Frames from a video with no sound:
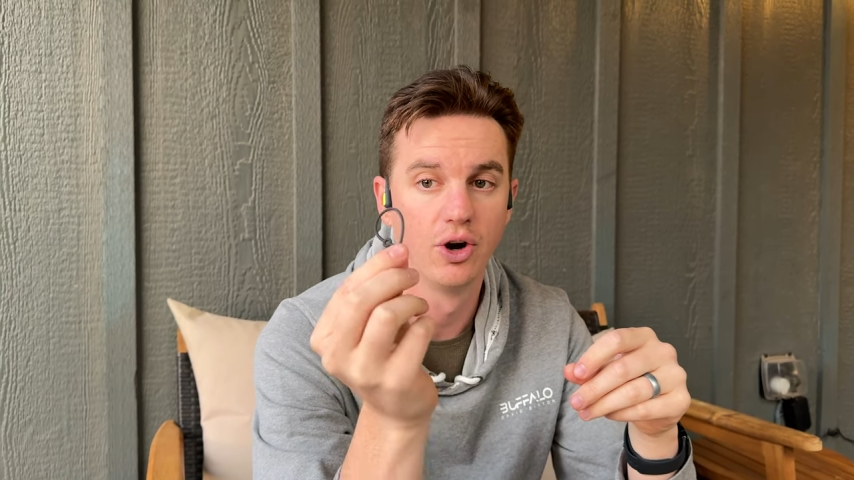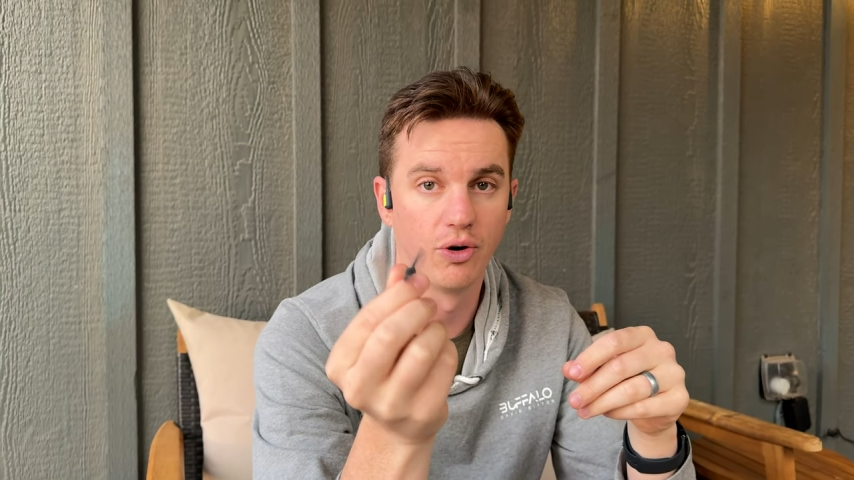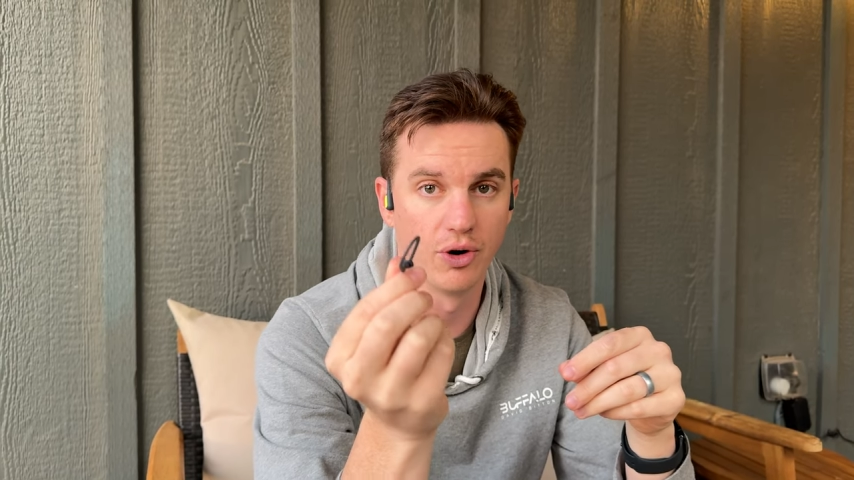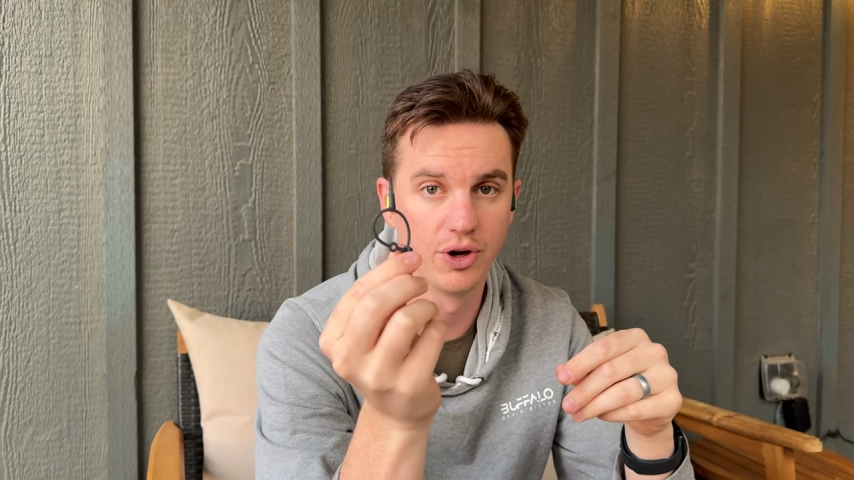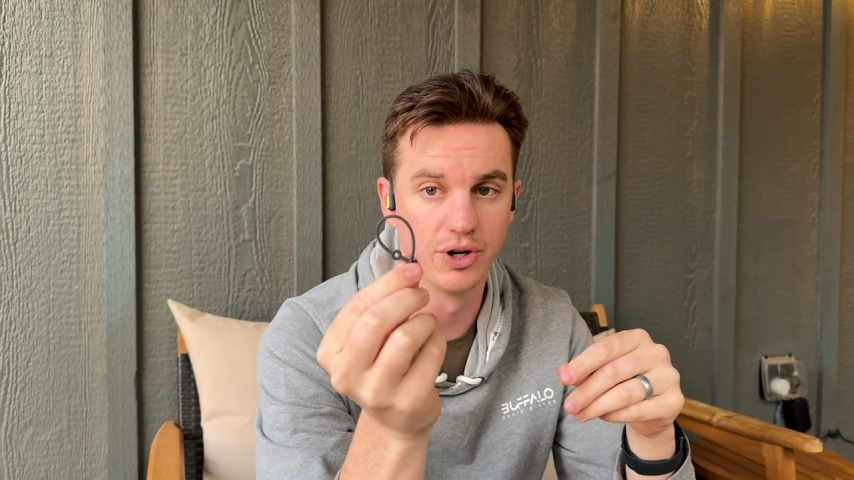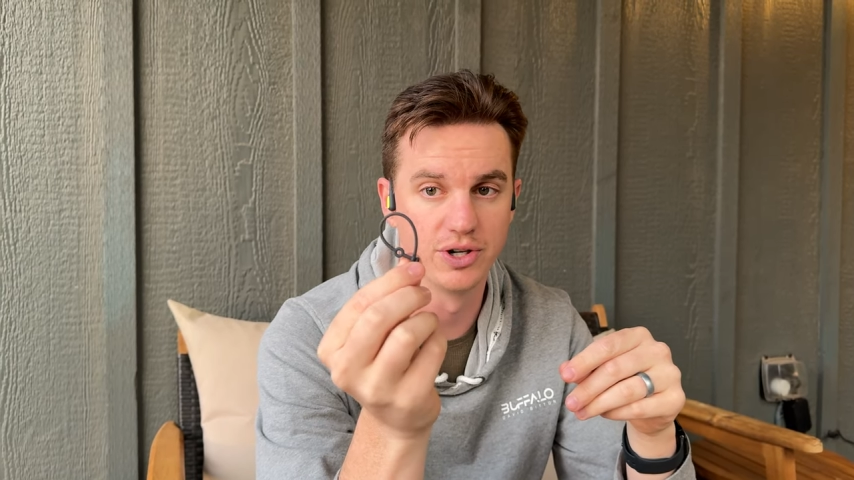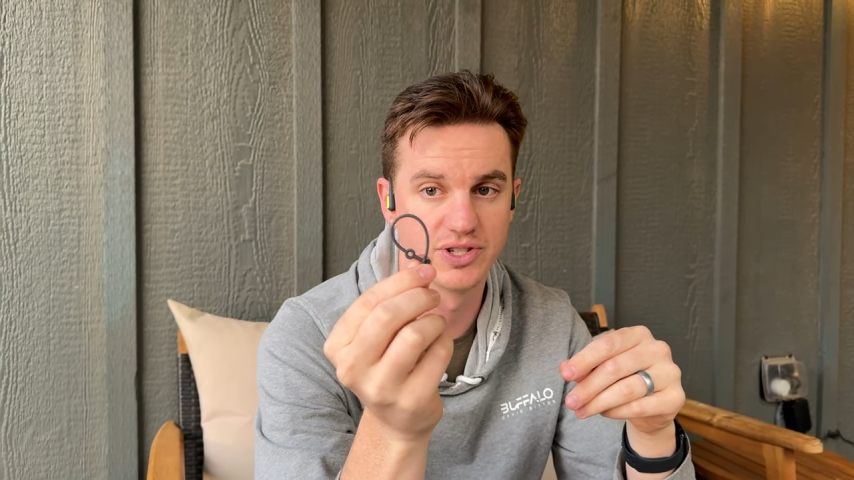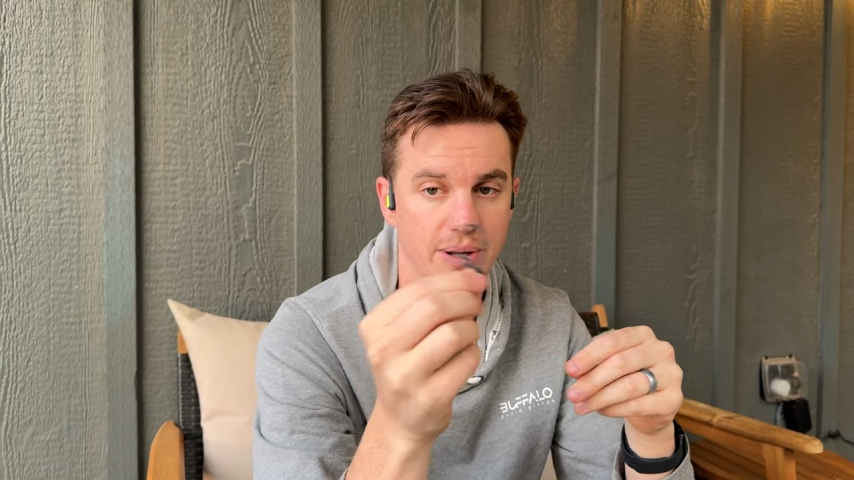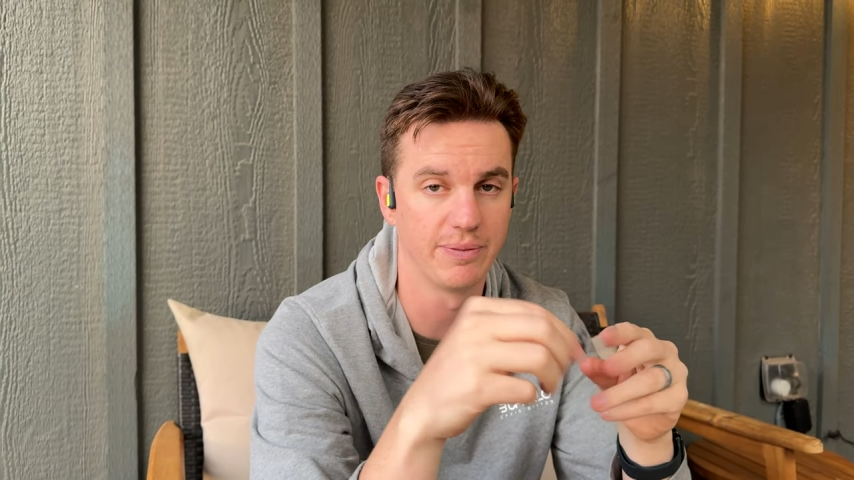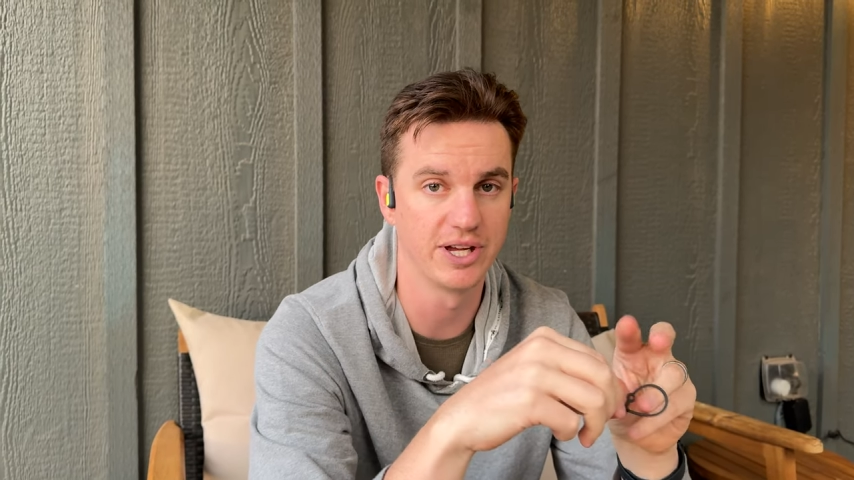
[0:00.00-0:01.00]
or hood or
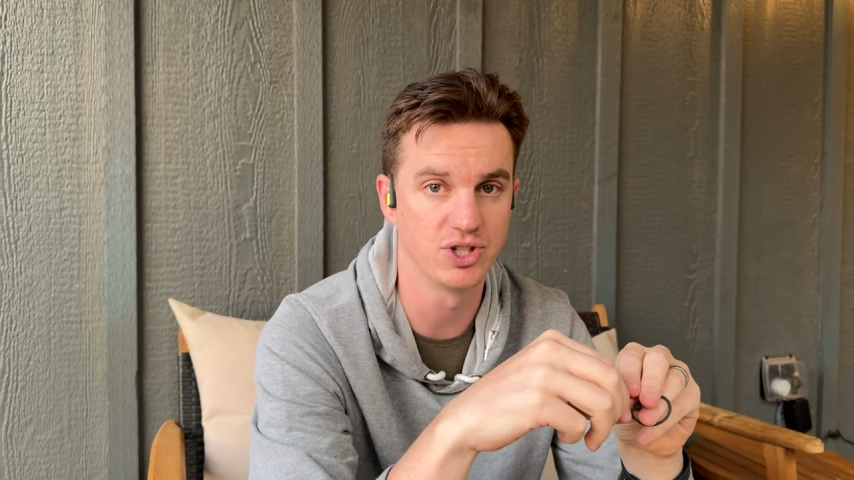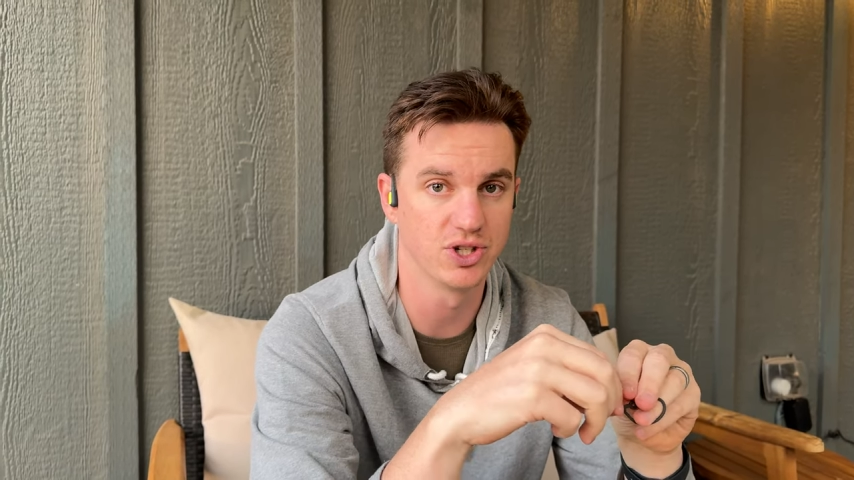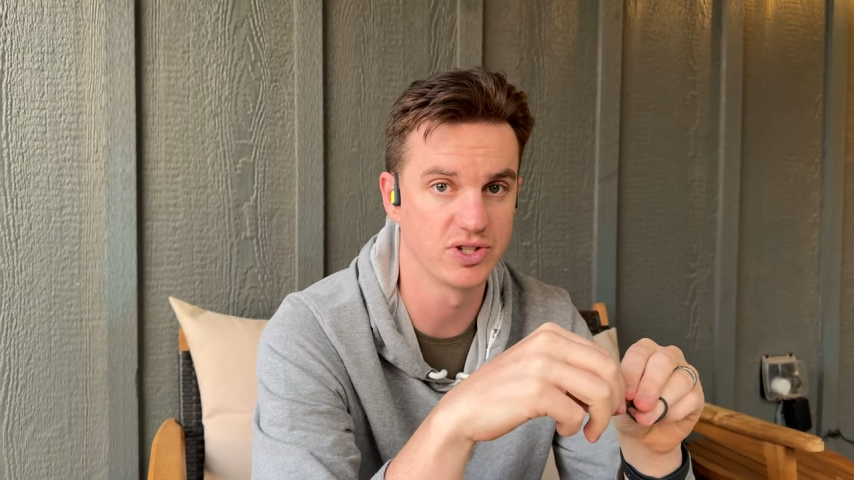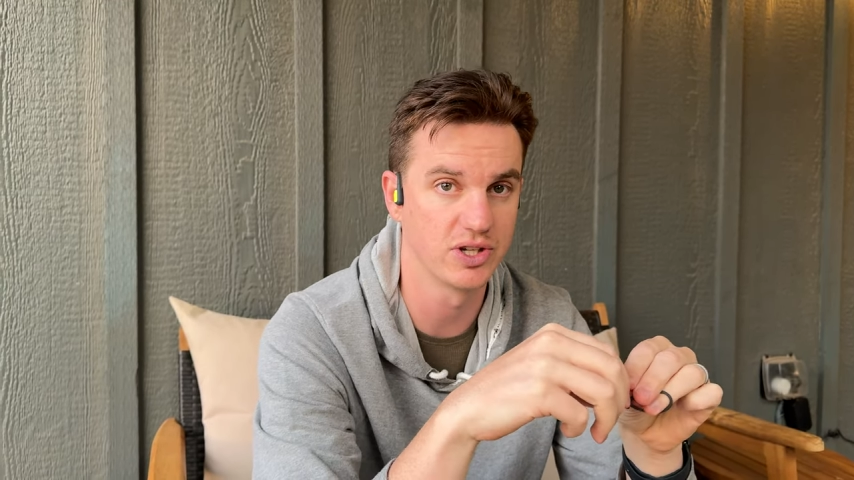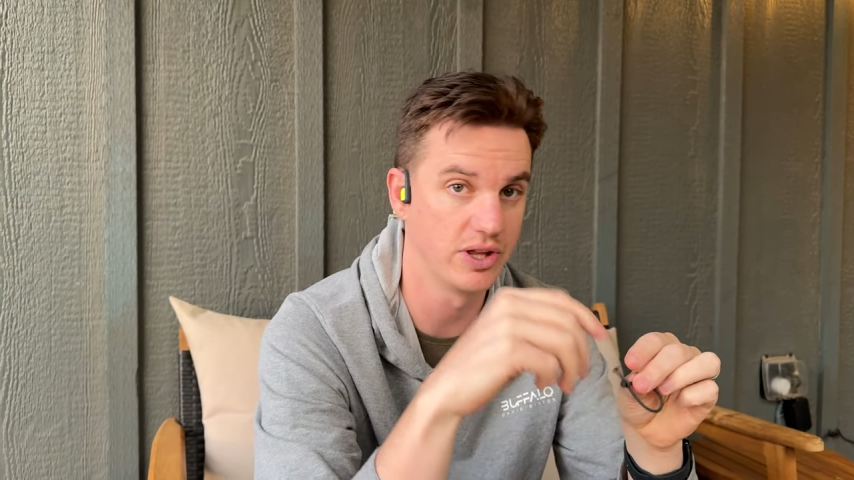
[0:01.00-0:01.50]
something, just so